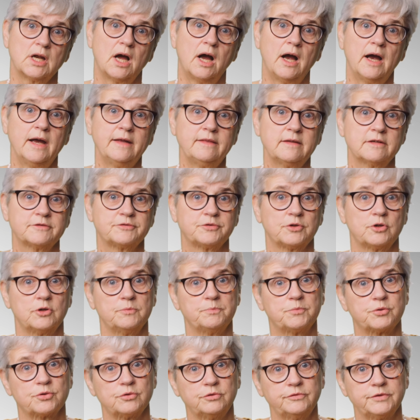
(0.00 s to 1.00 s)
either for
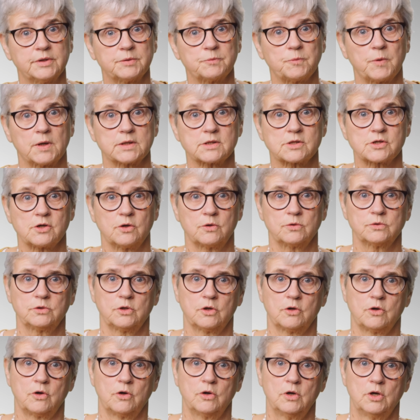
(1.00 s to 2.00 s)
improving one's own
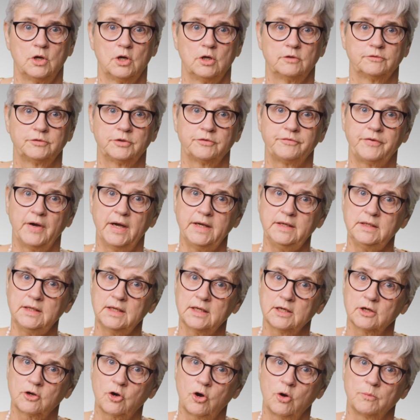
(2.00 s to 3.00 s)
law, for finding
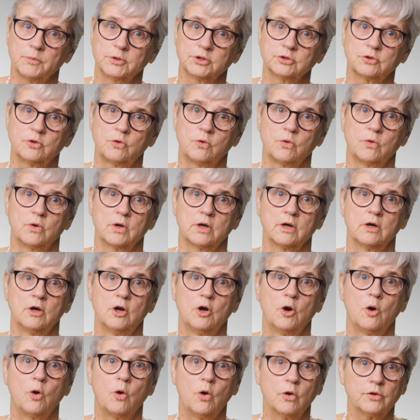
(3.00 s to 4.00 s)
a common core,
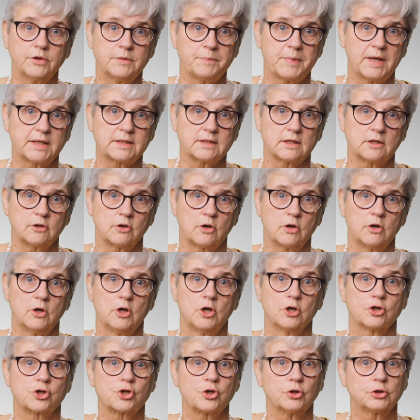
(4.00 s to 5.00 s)
or the better law
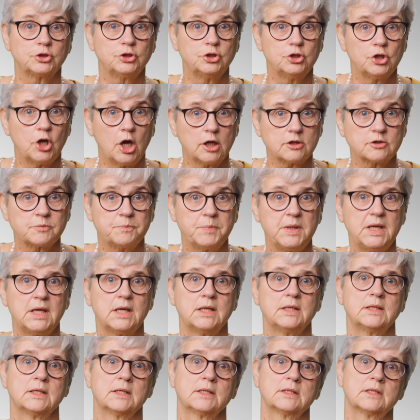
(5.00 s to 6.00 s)
should not be
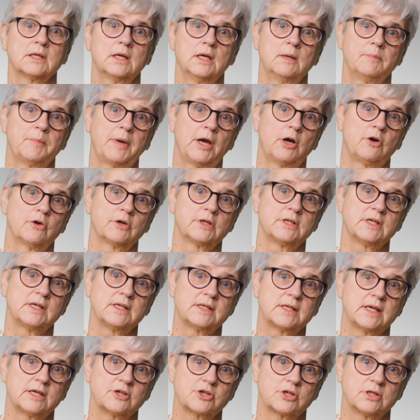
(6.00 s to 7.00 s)
hindered by
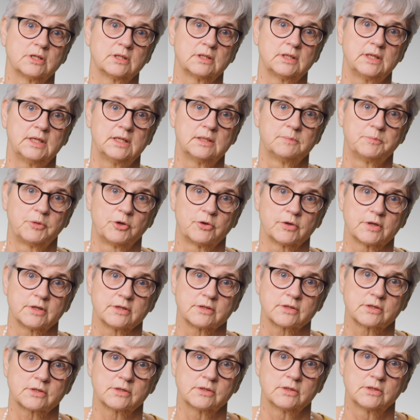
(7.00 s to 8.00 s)
organizational legal
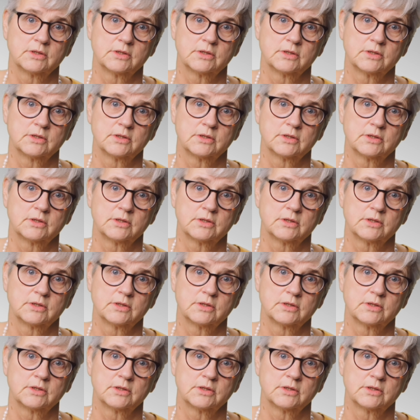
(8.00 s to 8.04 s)
borders.